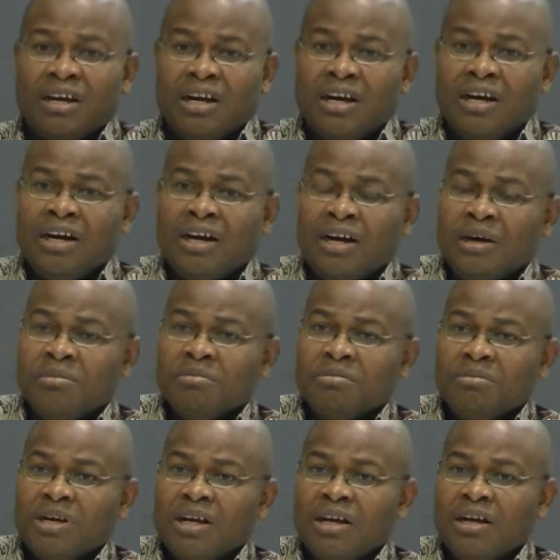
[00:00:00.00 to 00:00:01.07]

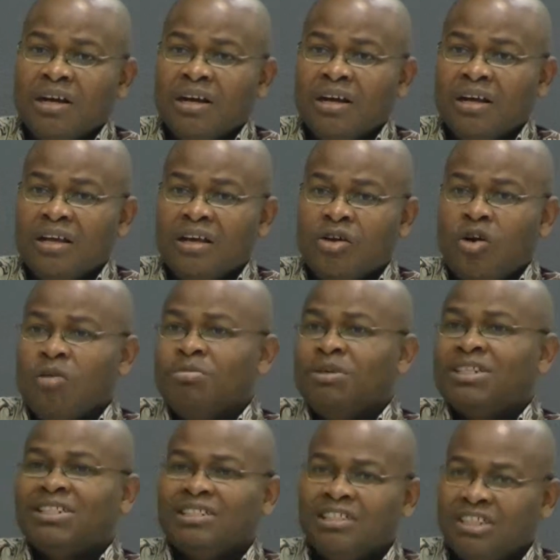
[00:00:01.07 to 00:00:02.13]
a
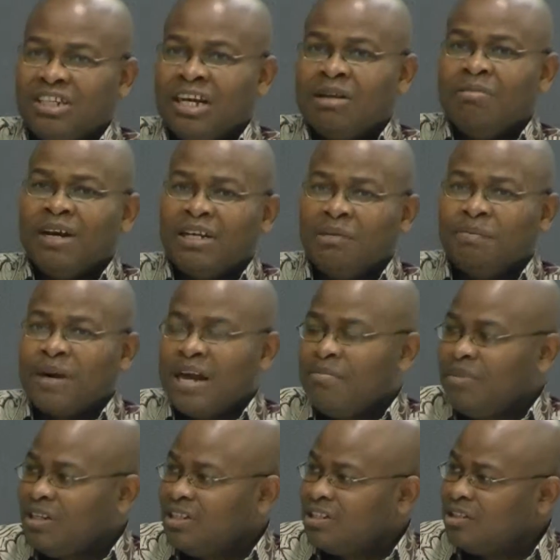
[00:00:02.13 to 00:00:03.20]
committee chaired by the Prime
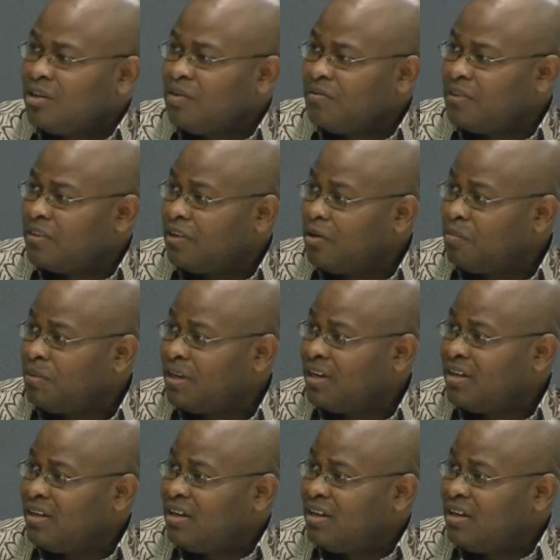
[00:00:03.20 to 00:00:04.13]
Minister of Ethiopia,